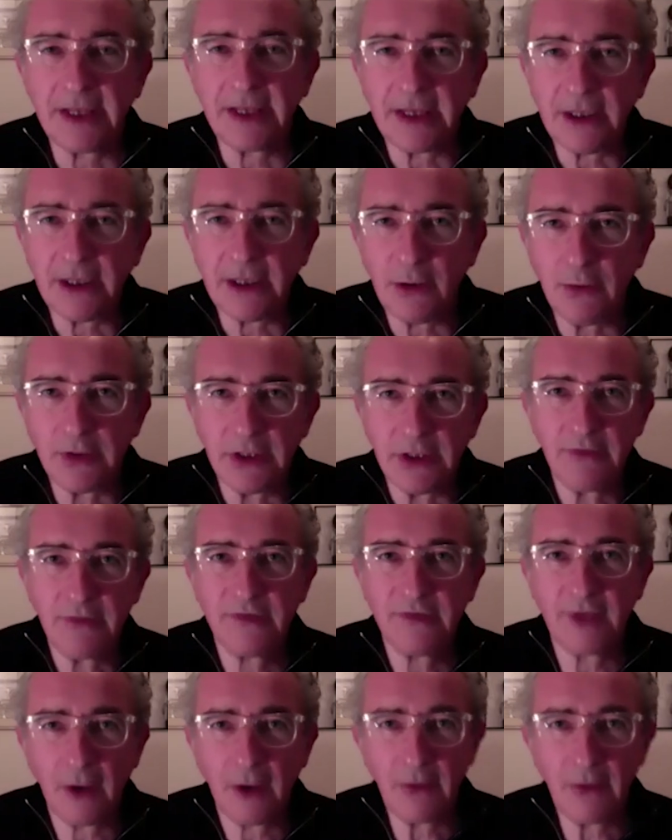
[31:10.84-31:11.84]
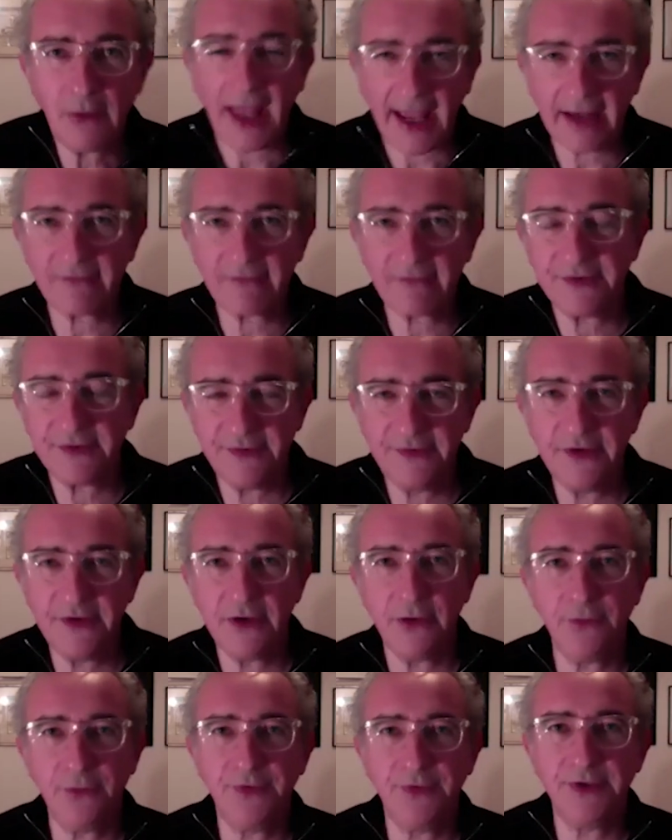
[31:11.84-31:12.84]
you you don't have to
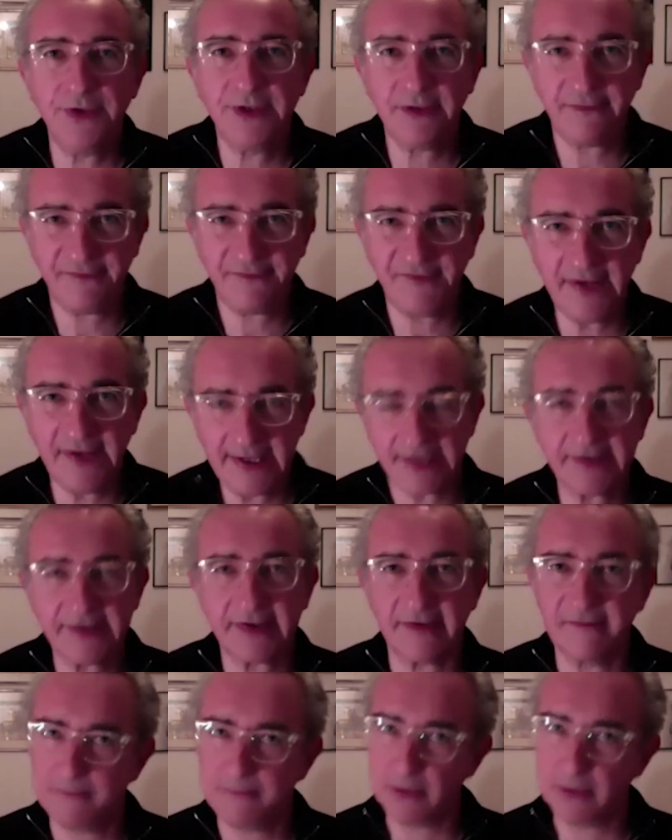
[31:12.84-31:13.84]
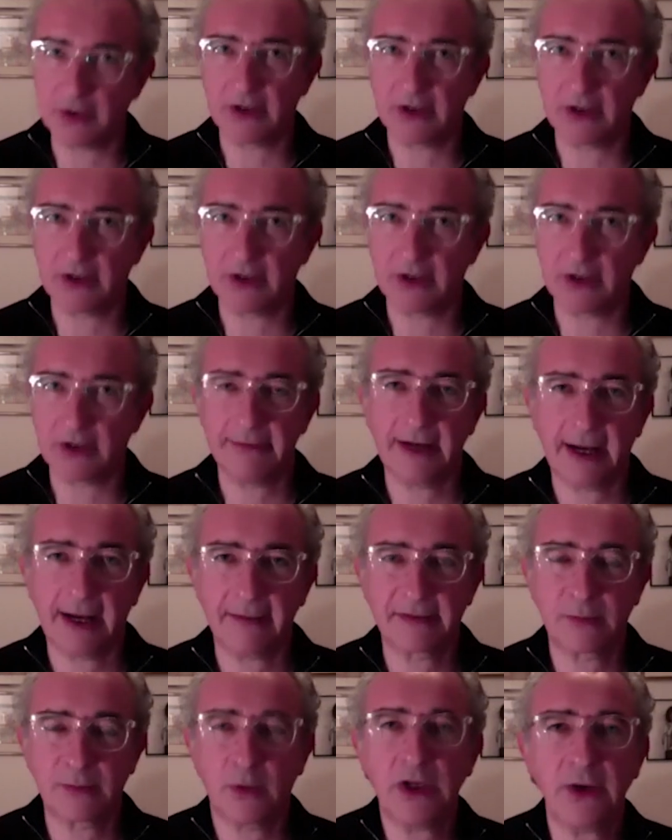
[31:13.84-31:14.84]
do the definitive book about
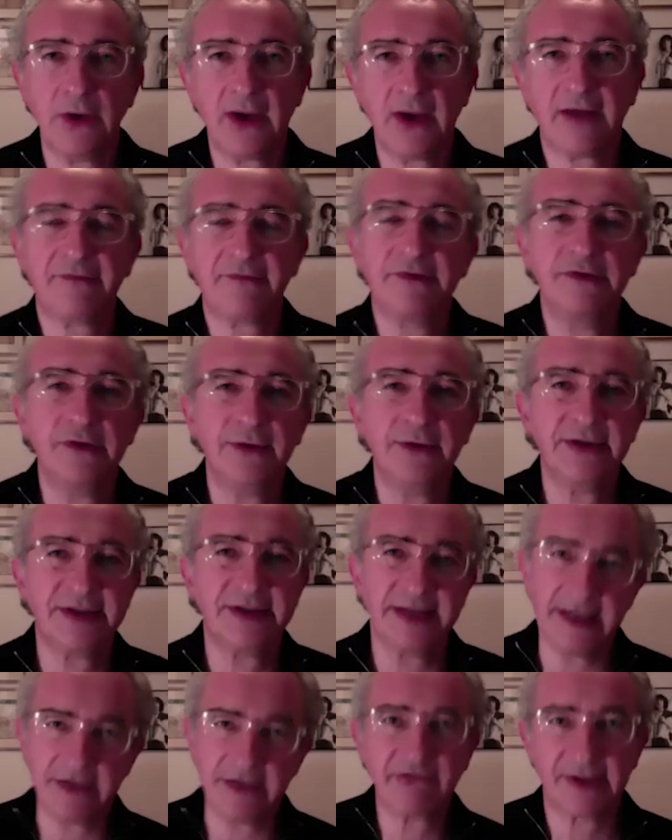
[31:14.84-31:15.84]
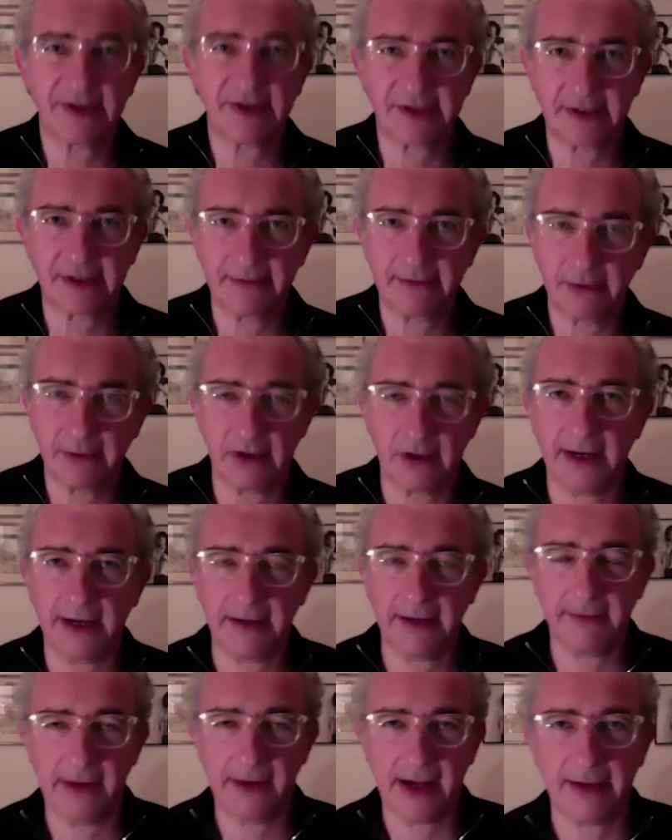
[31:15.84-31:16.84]
maps. What you have to do is an interesting book about
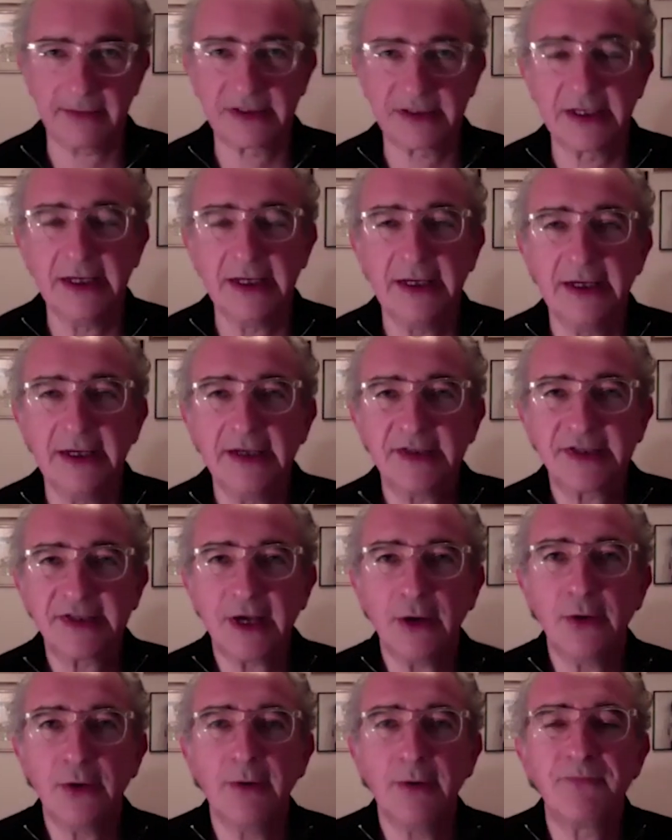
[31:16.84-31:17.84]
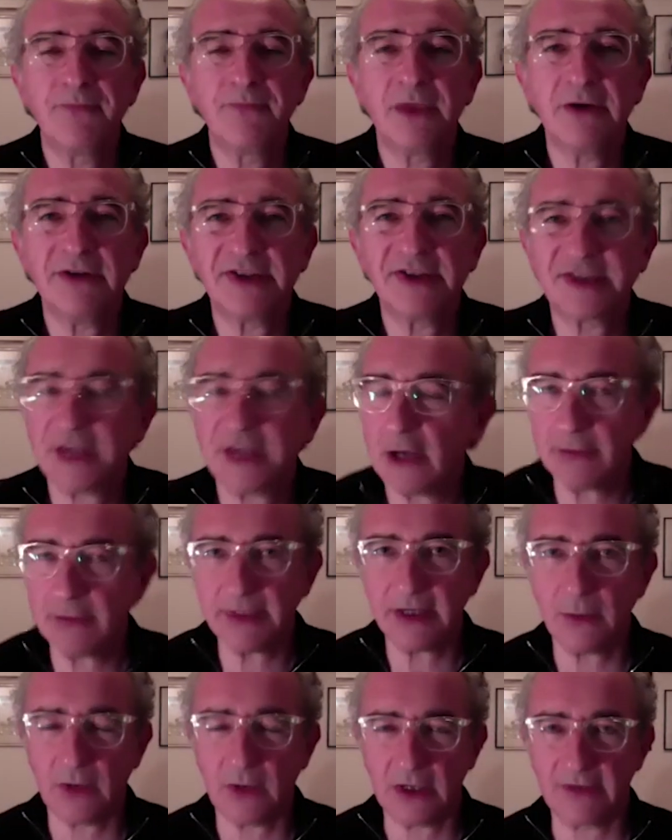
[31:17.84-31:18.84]
maps. So there are so
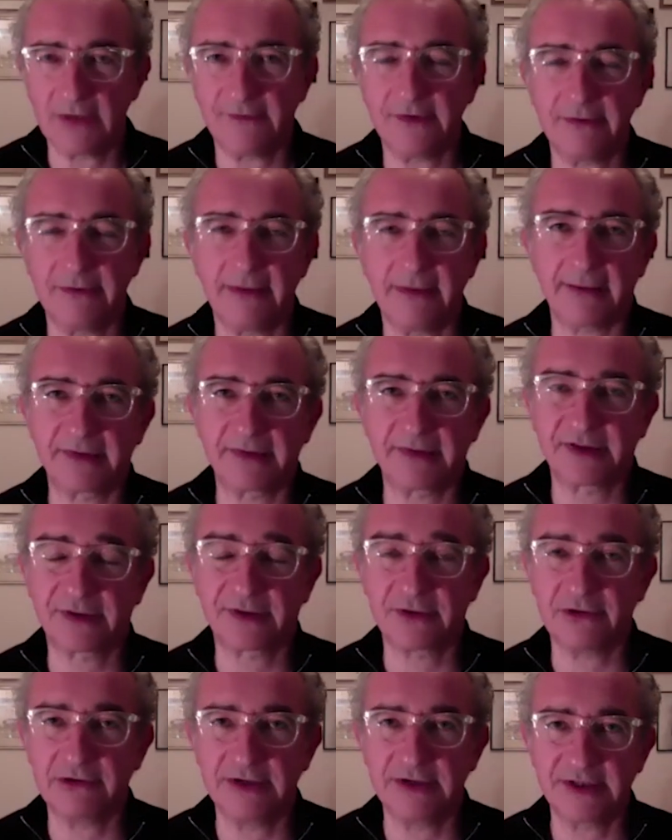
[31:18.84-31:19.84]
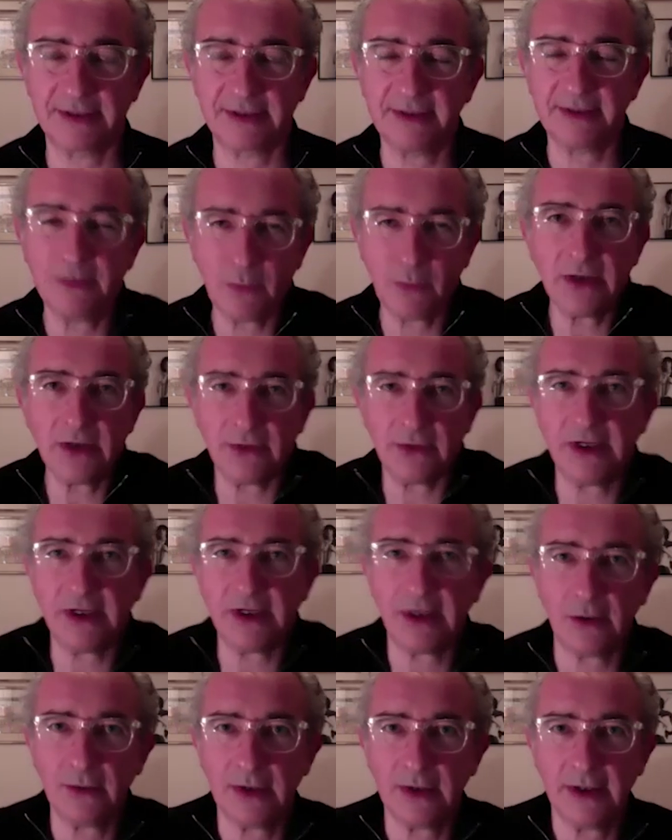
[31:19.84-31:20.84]
many wonderful map stories. I mean, we you
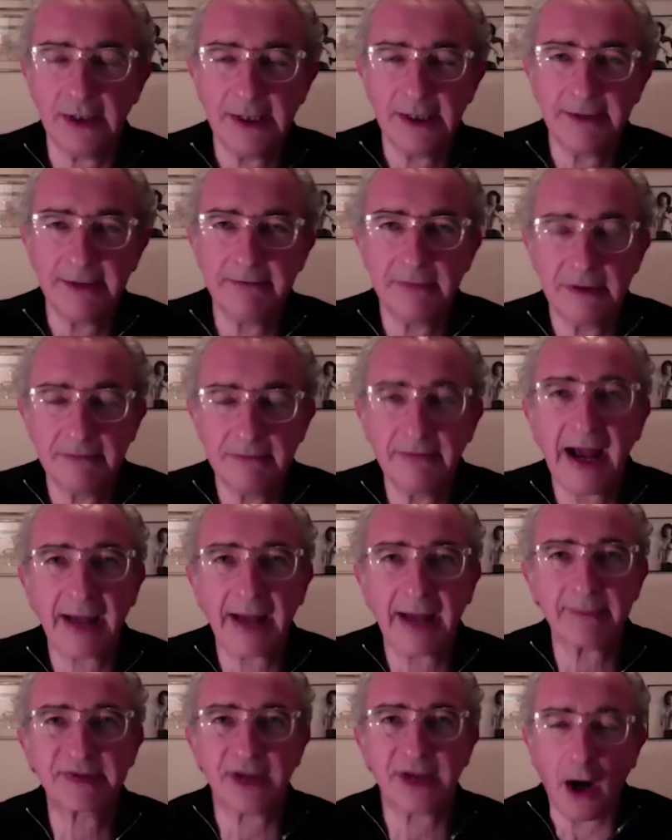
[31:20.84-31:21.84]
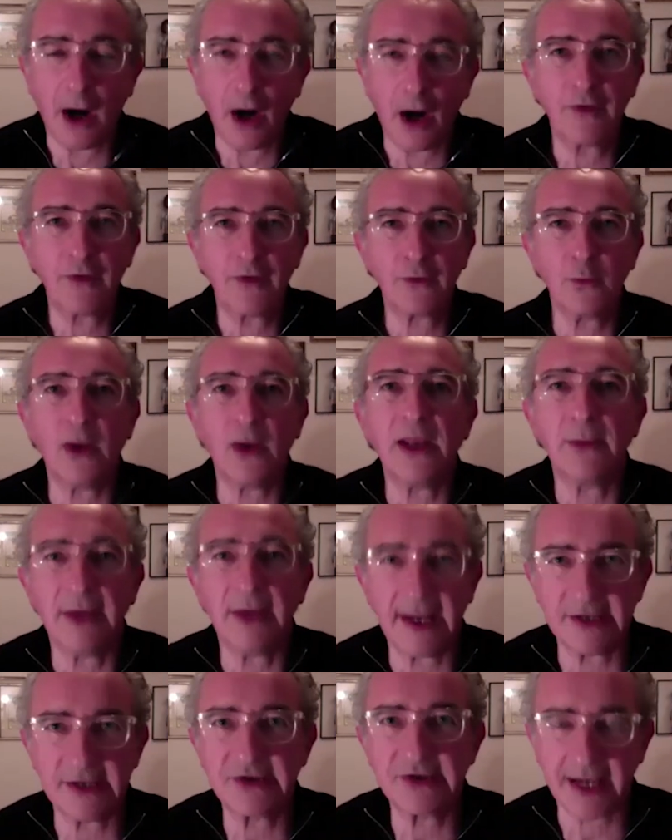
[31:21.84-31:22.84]
know, maps are the way we
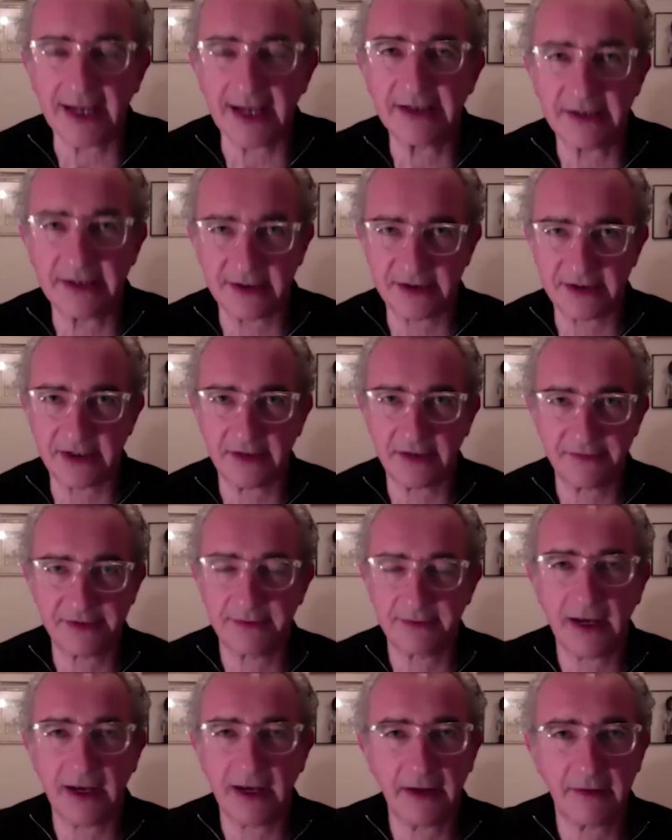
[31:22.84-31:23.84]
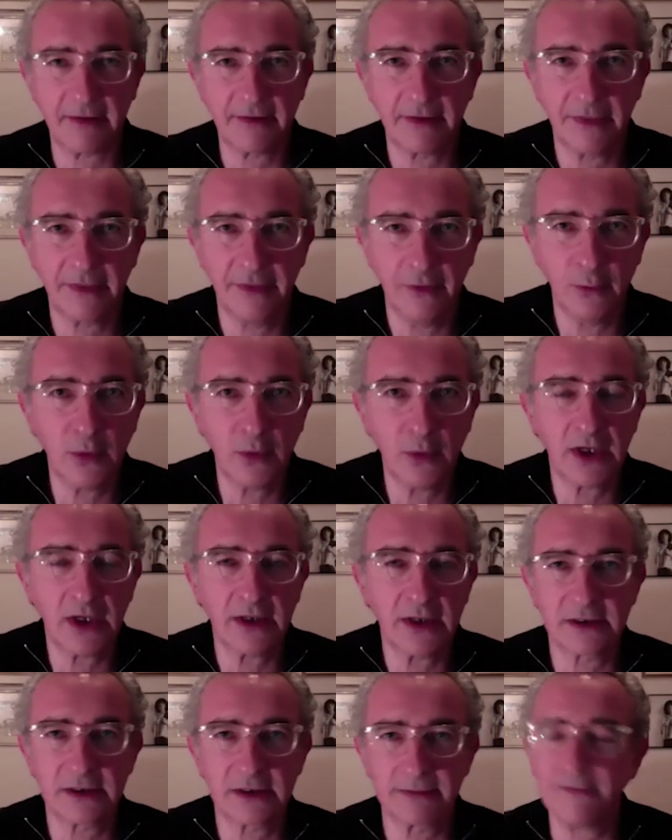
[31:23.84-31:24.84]
educate ourselves about the
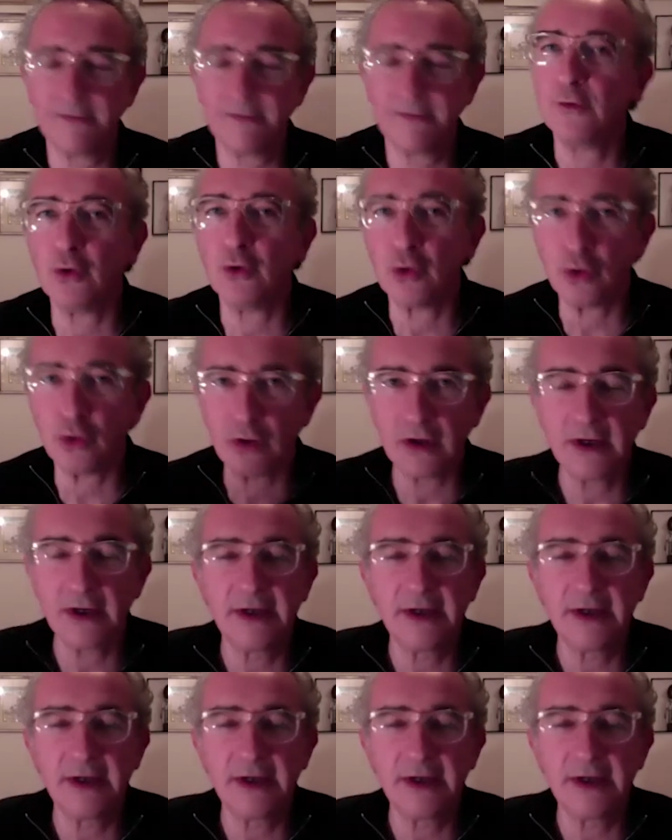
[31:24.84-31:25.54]
world. Before